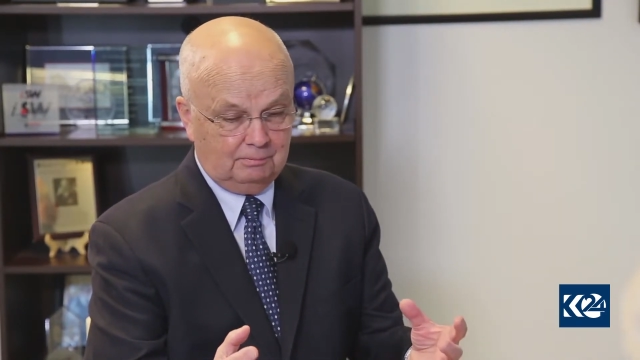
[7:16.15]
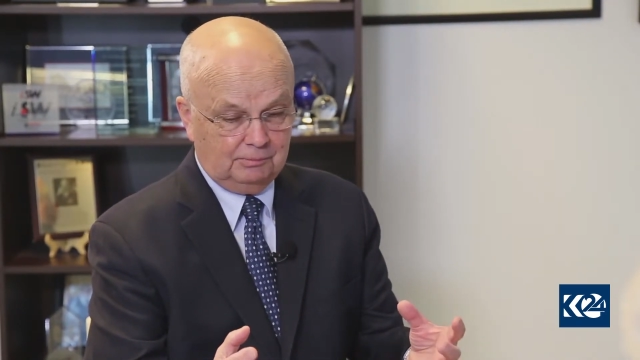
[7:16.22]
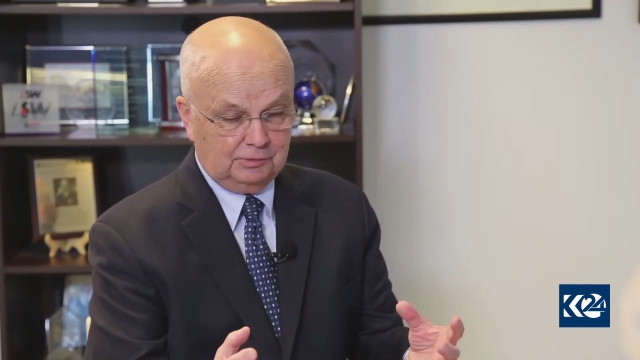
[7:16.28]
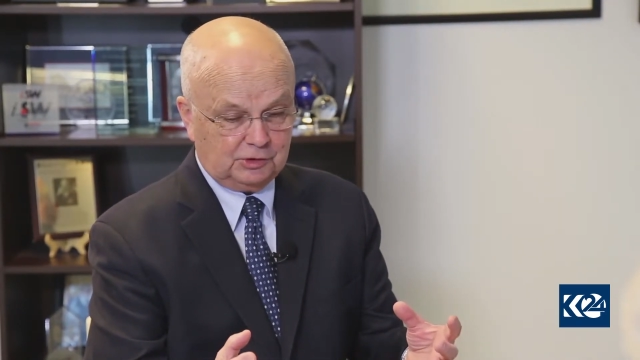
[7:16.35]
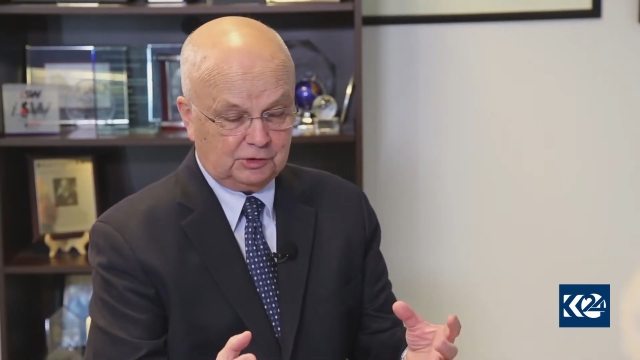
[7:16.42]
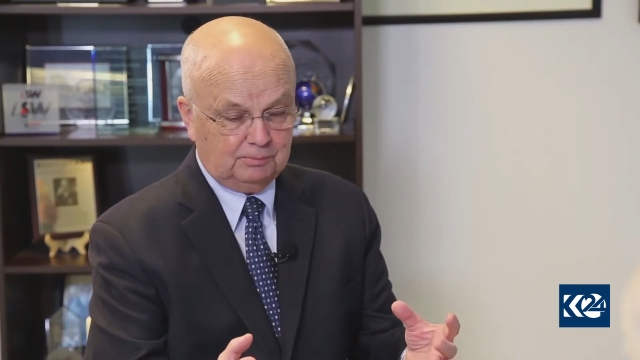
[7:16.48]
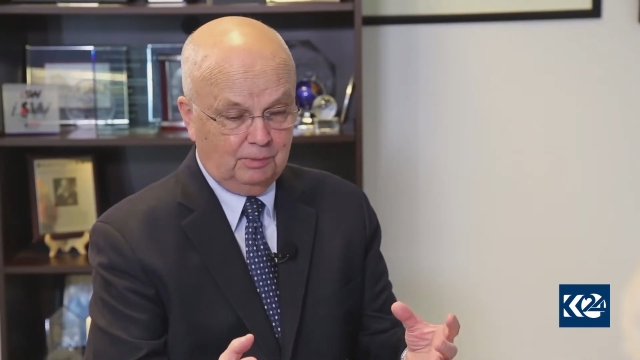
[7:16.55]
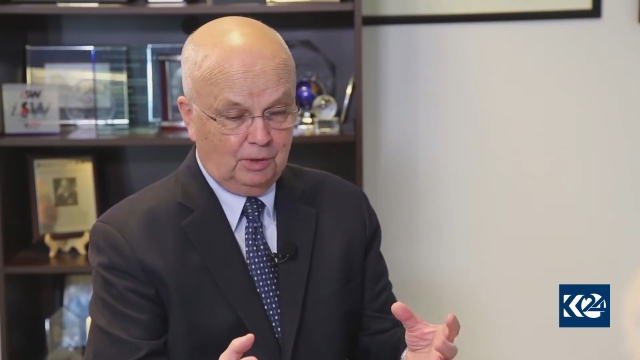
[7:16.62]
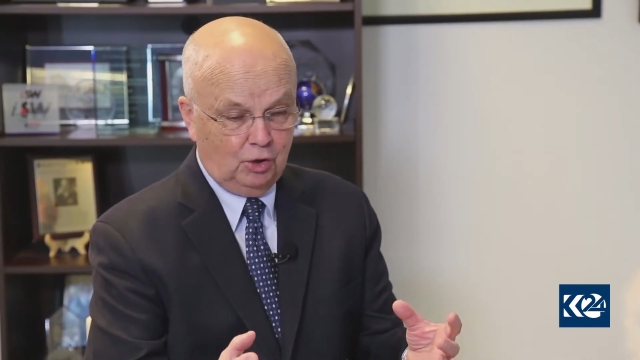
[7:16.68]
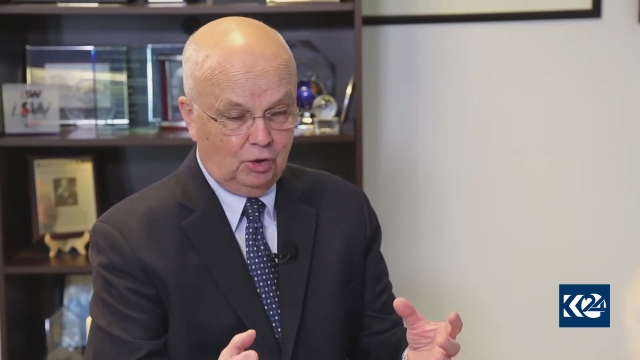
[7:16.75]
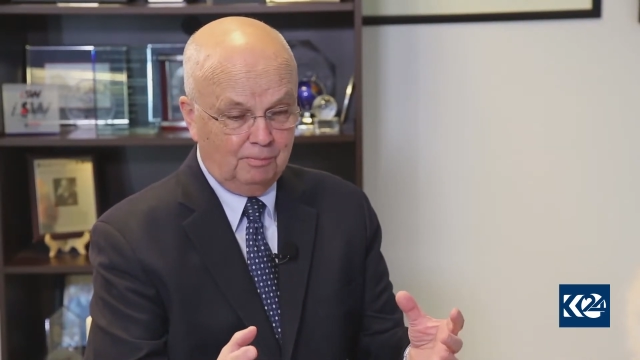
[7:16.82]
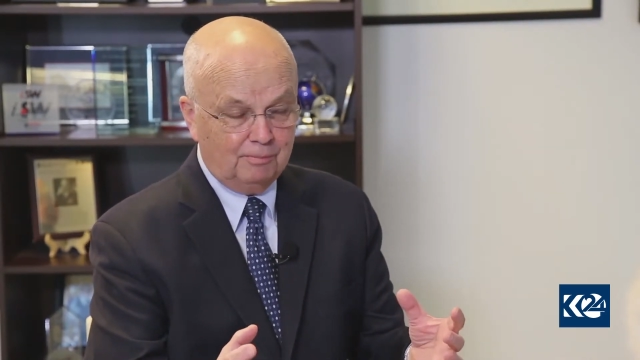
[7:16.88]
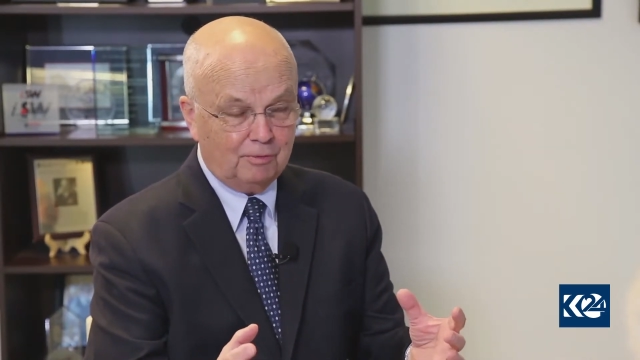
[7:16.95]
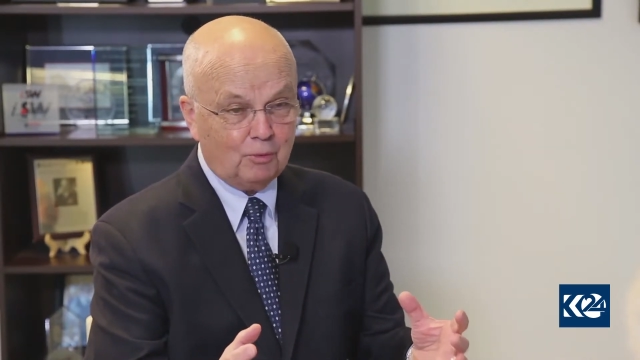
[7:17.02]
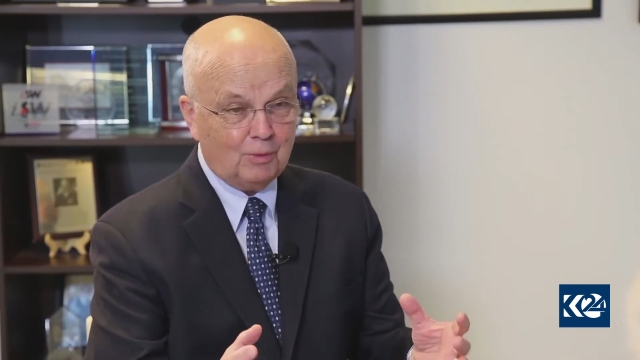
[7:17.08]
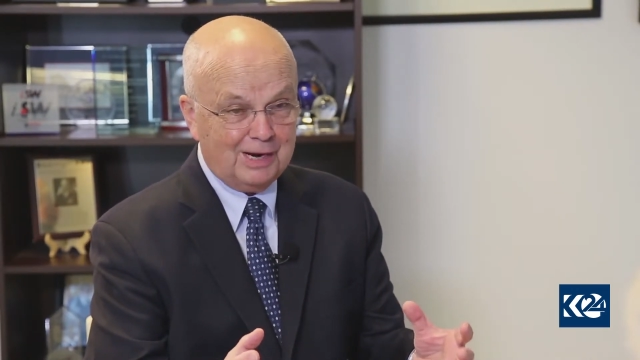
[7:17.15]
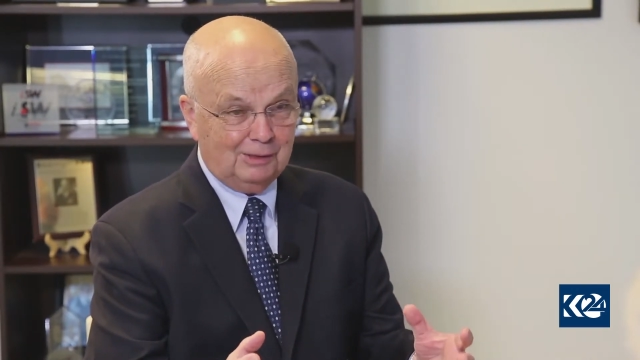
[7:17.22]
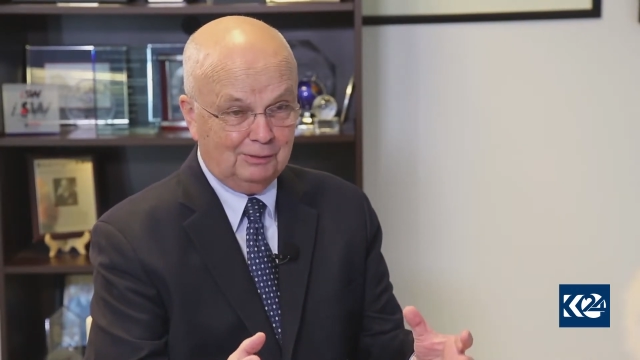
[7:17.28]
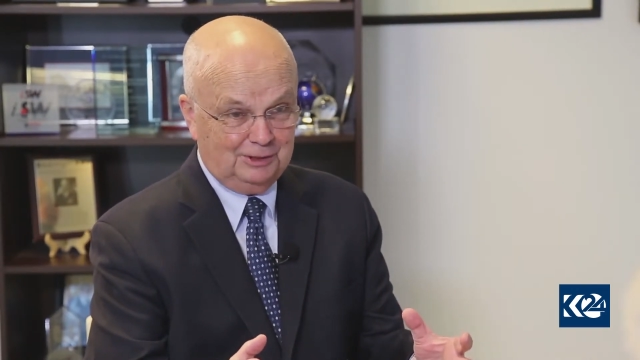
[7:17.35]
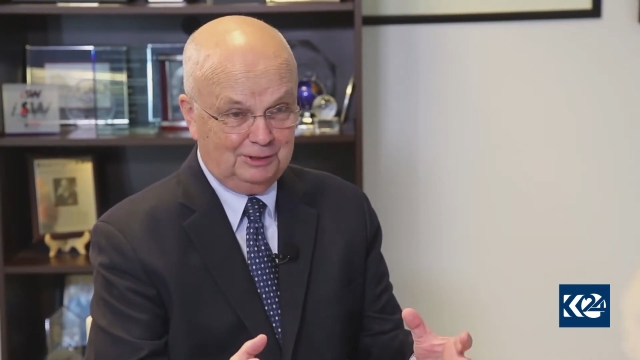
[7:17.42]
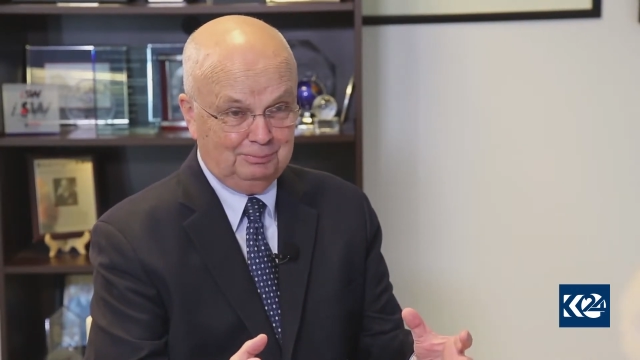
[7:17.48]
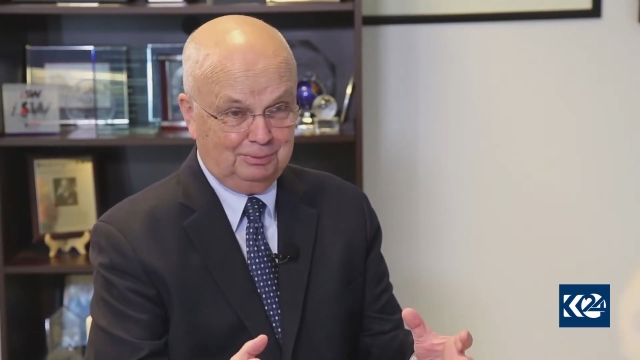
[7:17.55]
small
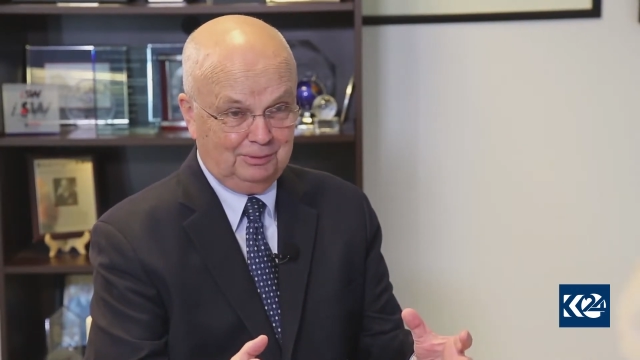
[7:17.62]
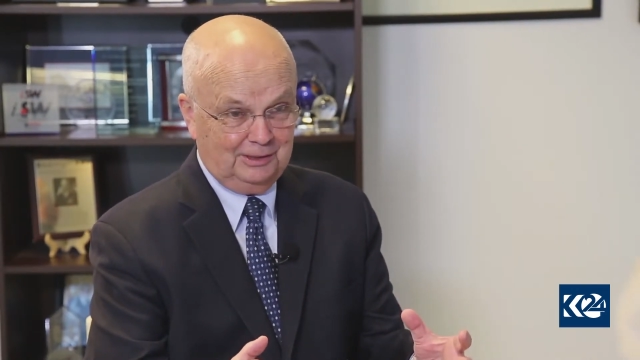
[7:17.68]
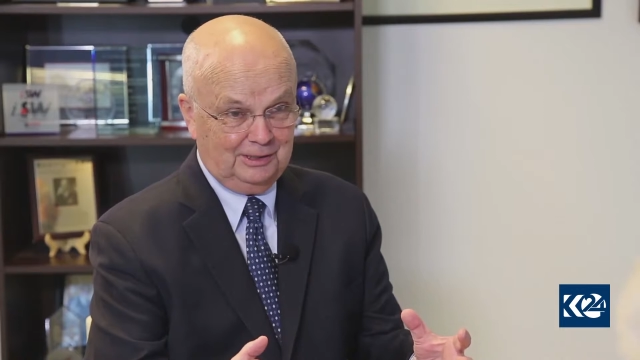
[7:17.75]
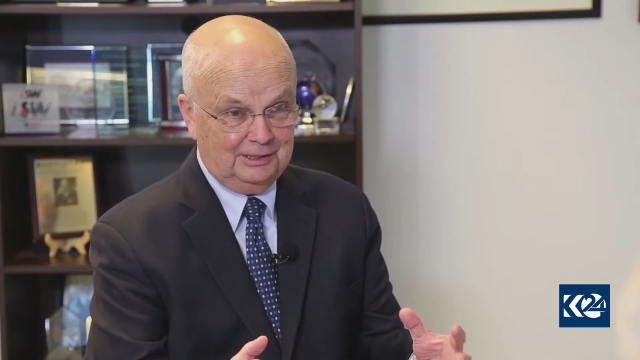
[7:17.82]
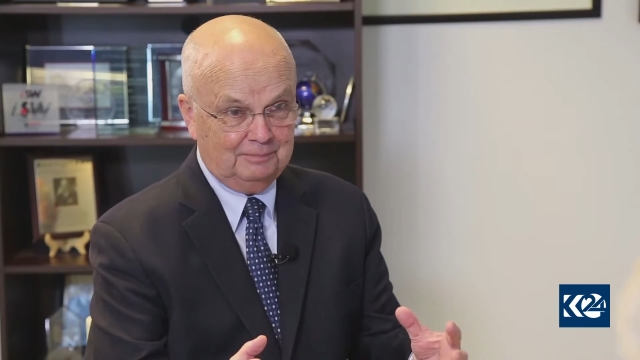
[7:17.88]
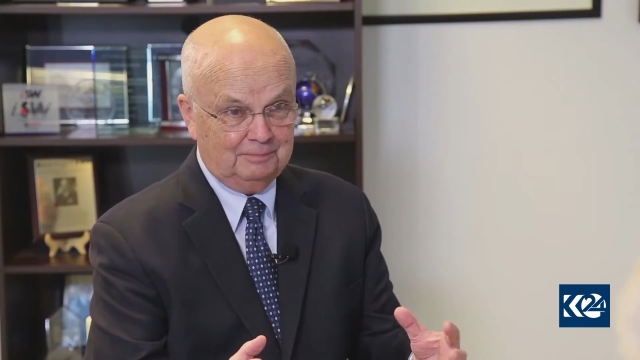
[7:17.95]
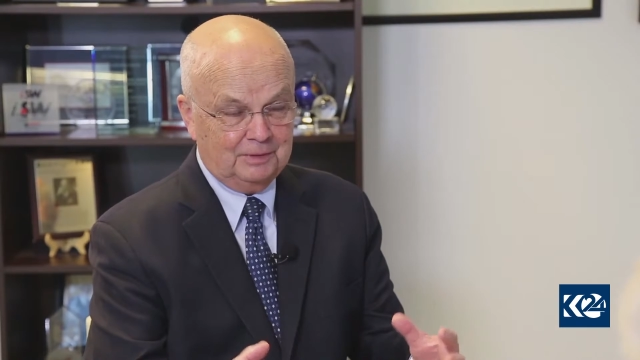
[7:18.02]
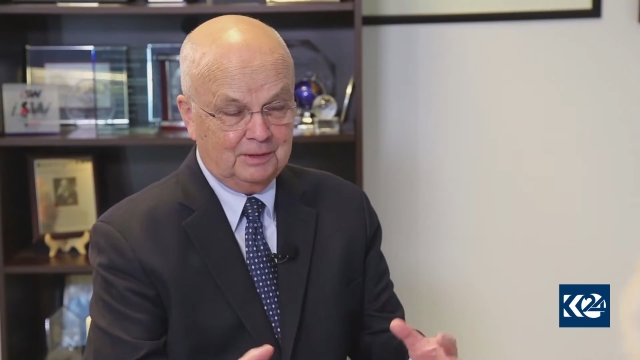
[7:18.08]
morality play